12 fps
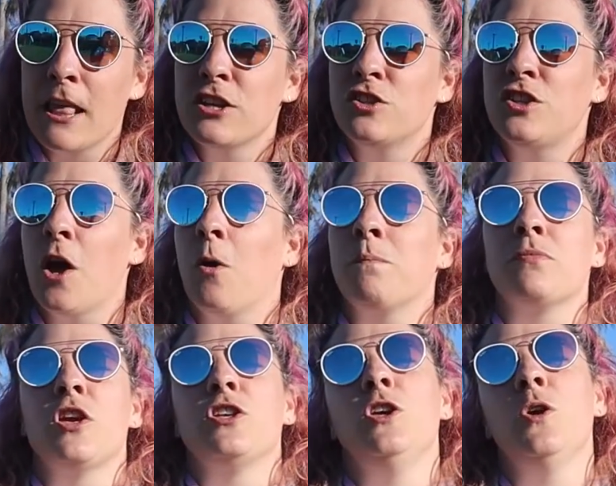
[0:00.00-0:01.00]
So
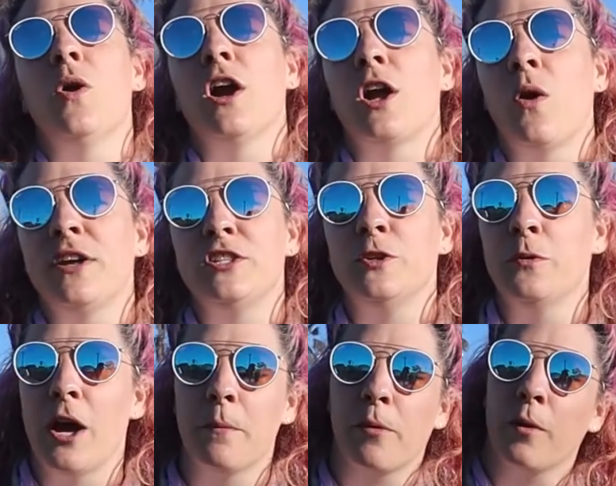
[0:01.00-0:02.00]
you are going to
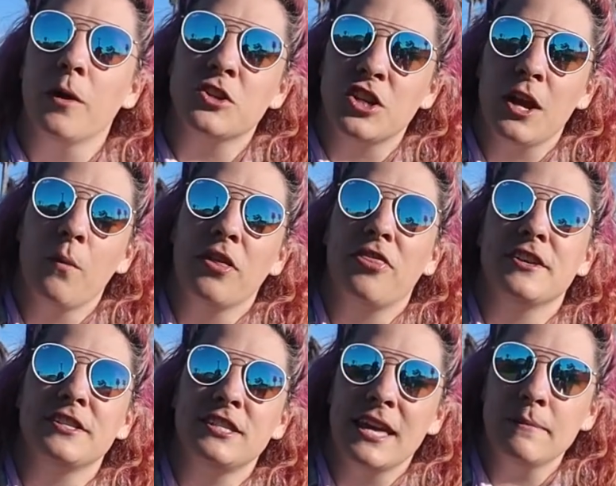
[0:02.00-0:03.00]
approach it with
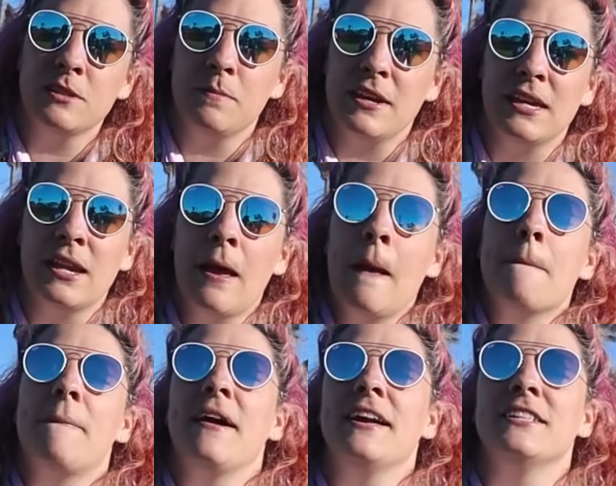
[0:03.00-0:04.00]
the same speed,
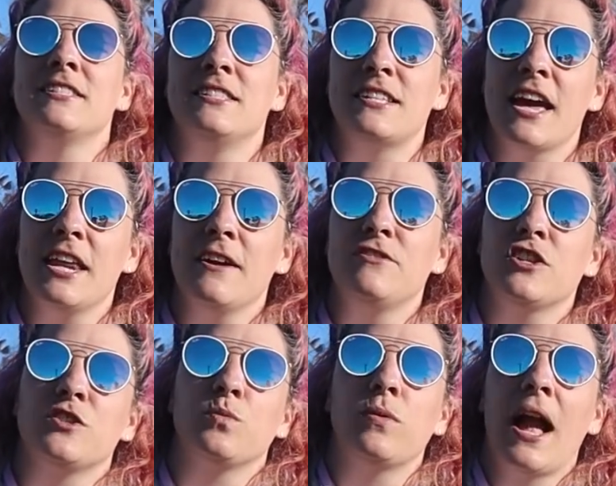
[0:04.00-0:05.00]
but instead of
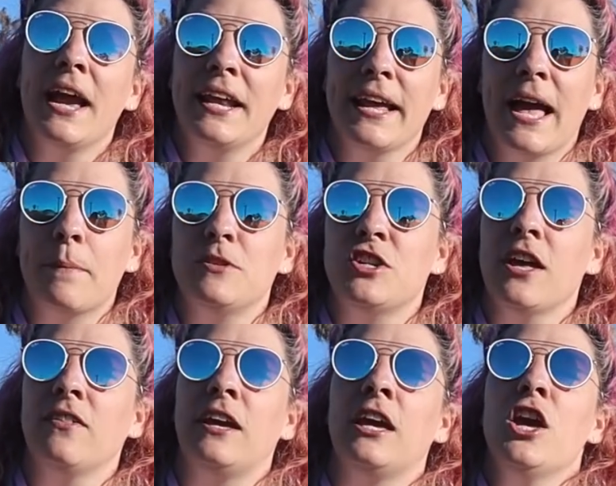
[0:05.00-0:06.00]
just riding up
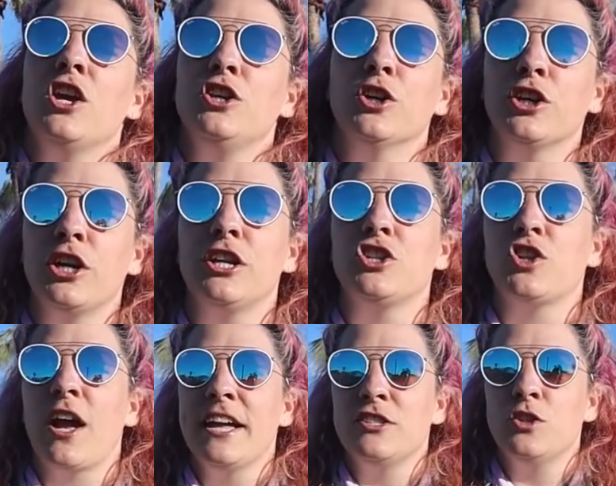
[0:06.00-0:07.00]
gently, you're gonna
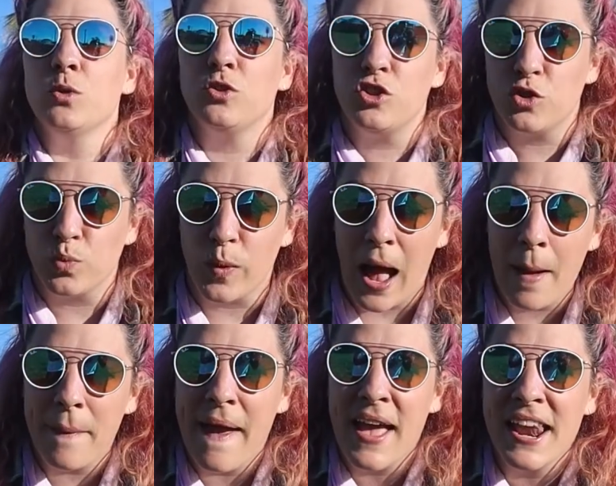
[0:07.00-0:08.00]
try to
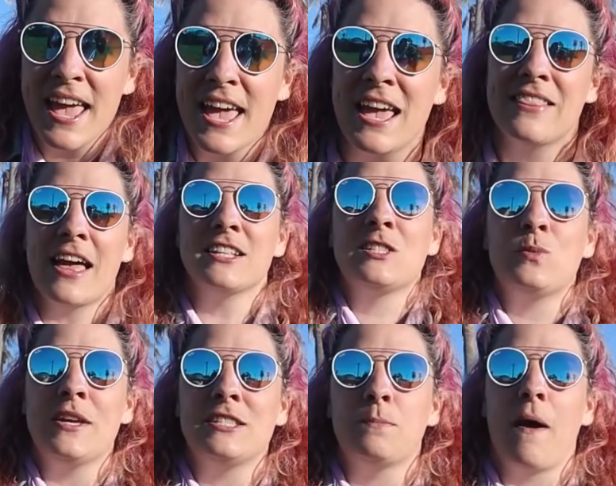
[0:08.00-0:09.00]
drop and hit that
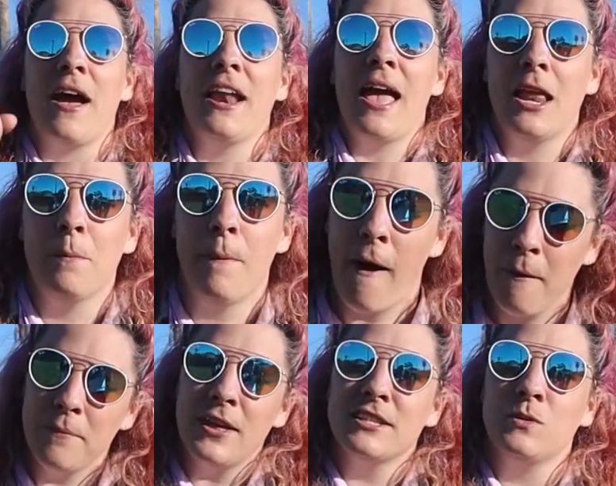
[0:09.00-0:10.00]
sweet spot and
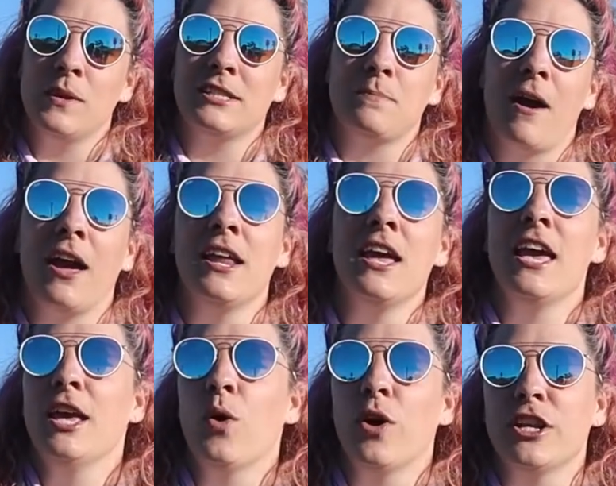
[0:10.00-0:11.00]
pump that sweet spot
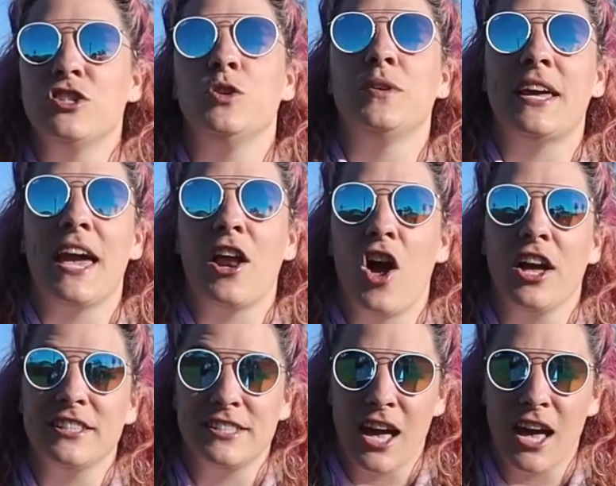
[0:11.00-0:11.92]
in order to get on